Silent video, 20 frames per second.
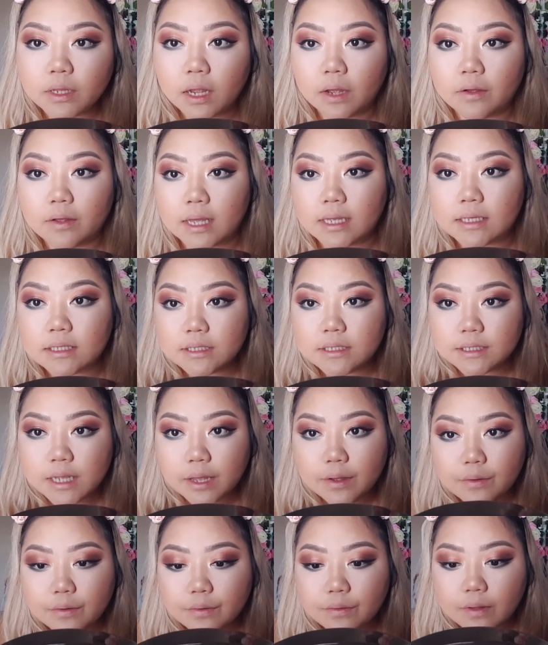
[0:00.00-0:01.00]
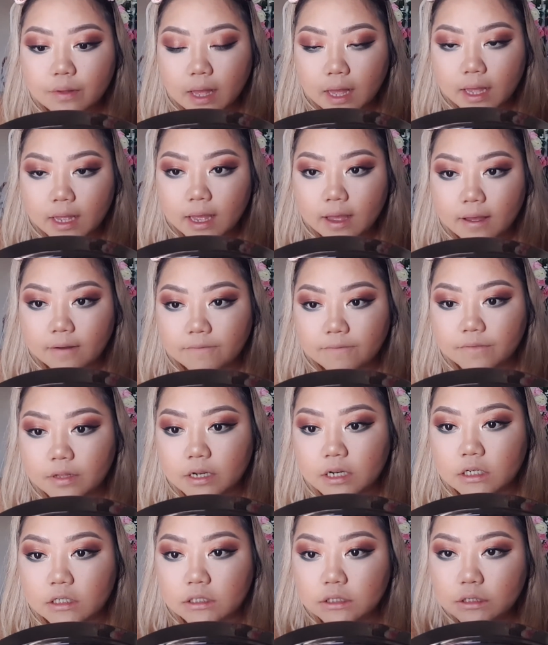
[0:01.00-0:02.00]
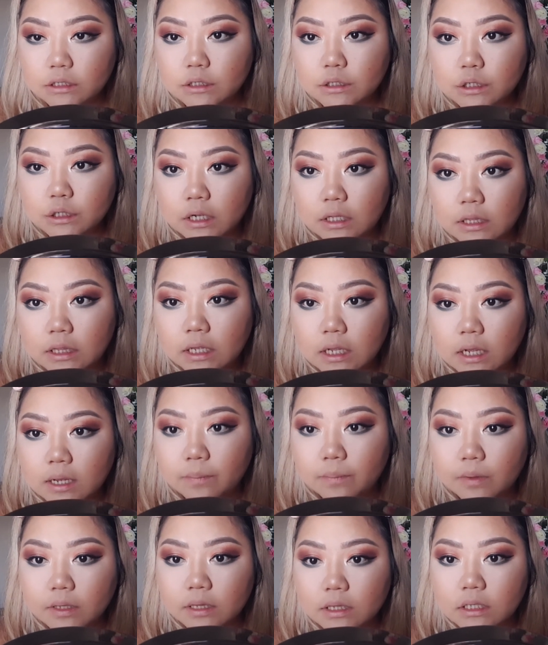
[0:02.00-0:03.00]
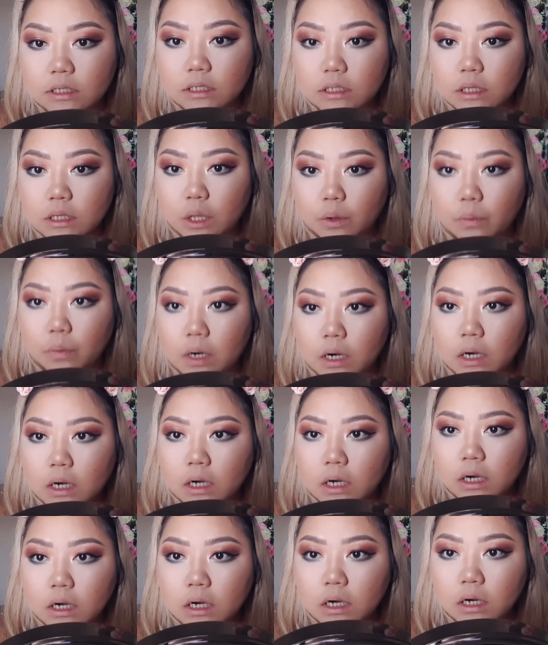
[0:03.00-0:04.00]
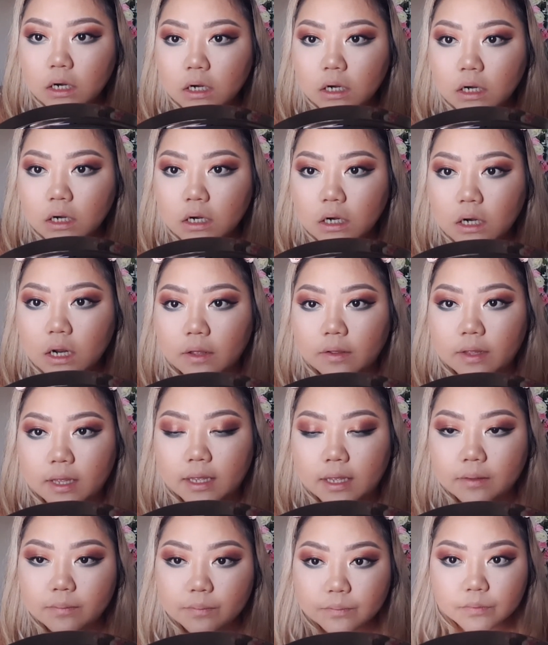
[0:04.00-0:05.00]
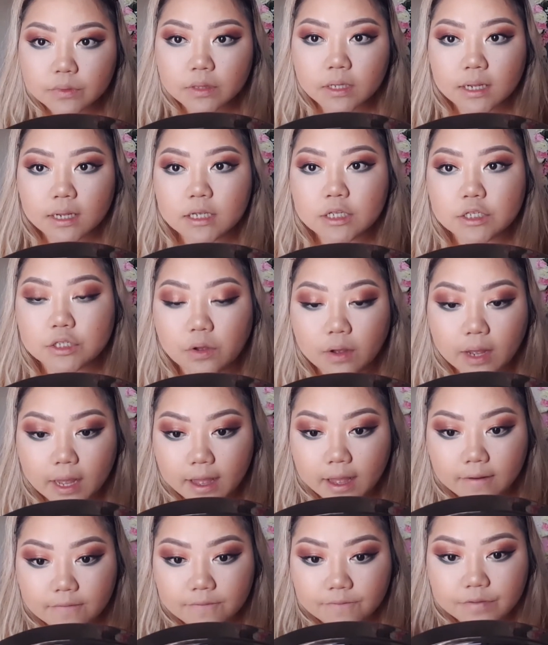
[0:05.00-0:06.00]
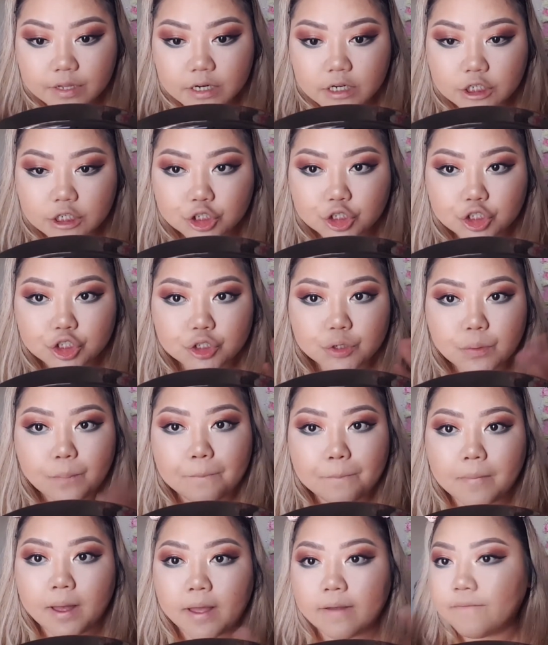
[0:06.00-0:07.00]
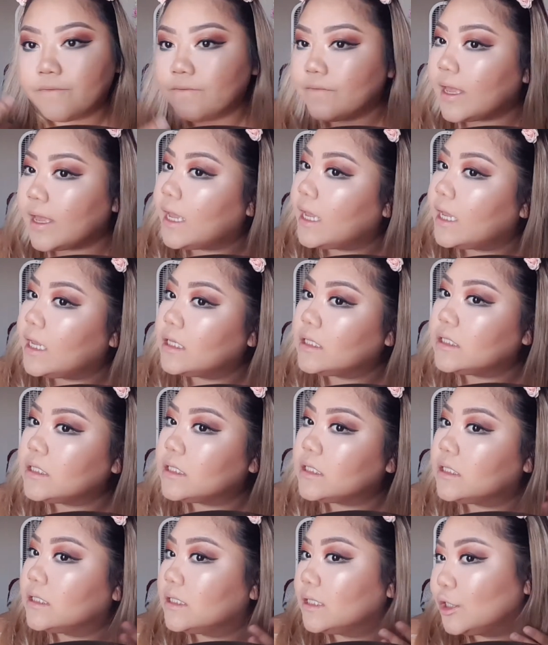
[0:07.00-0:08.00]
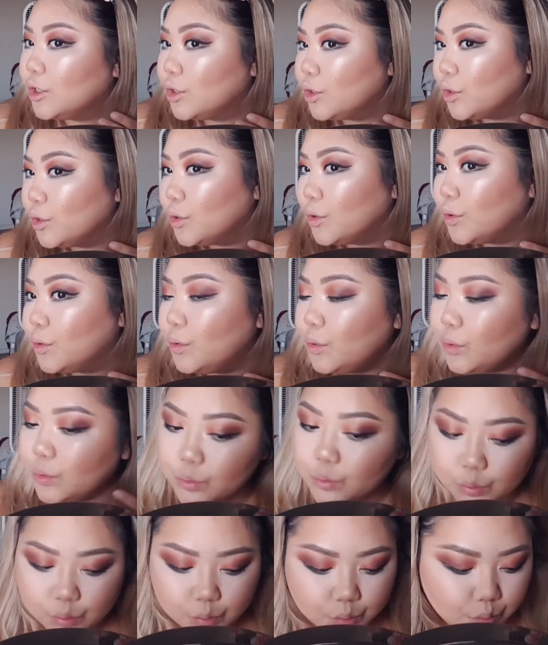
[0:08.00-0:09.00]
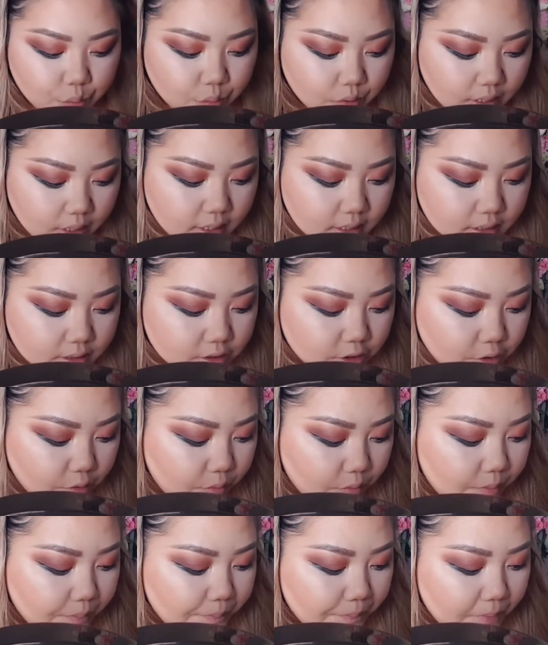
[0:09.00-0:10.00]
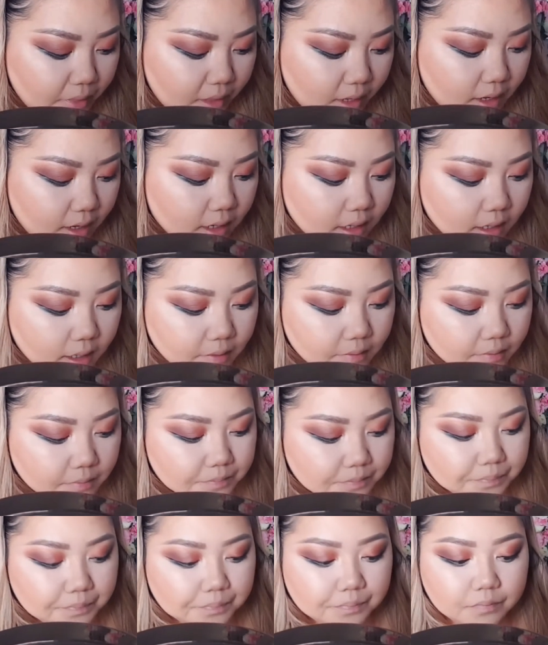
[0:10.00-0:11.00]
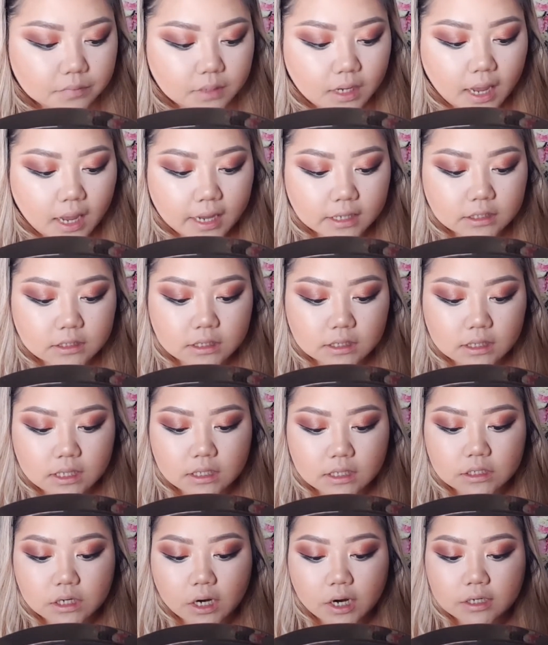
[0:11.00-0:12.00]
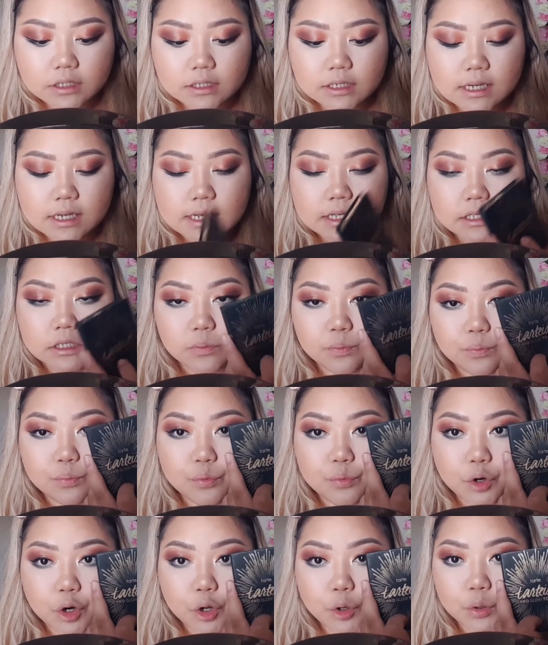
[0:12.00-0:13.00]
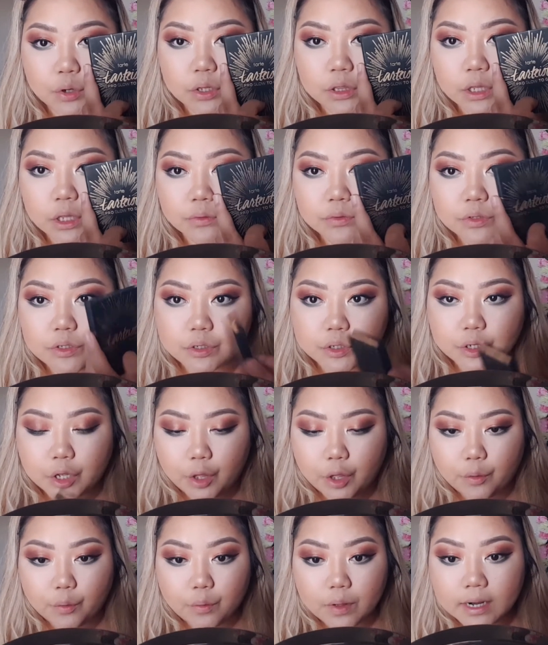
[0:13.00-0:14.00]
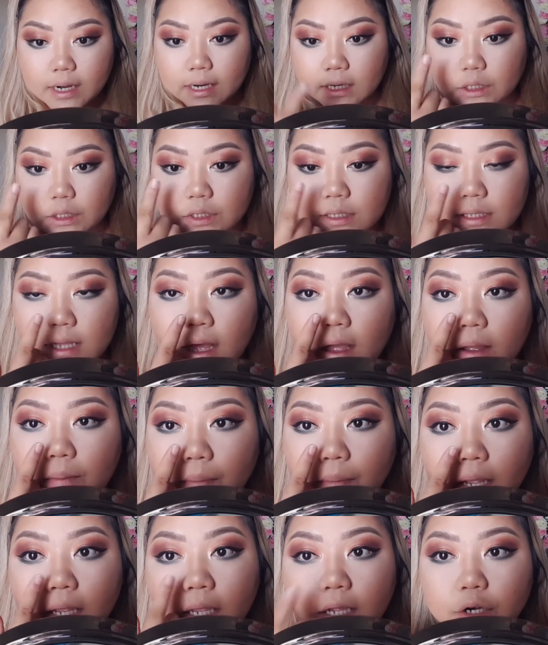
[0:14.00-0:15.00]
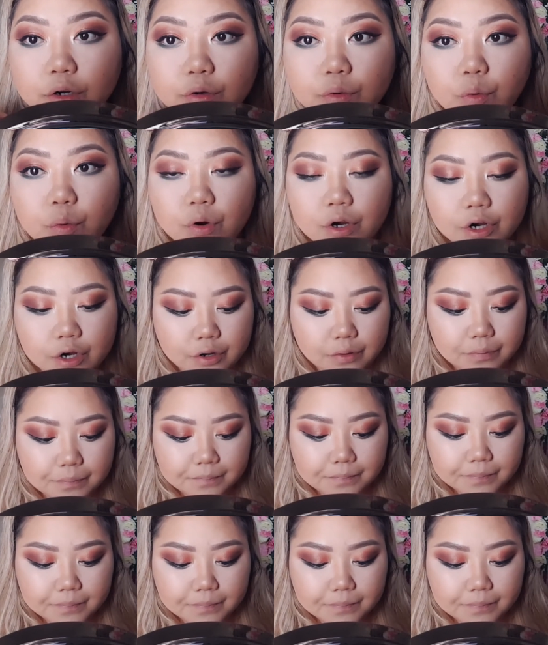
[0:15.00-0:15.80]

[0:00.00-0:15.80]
Okay, so I have finished, I think I put this lower. Okay, so I have finished my face. Ooh. So, um, I took the Tarteist Pro Glow To Go and I used that in my inner corner.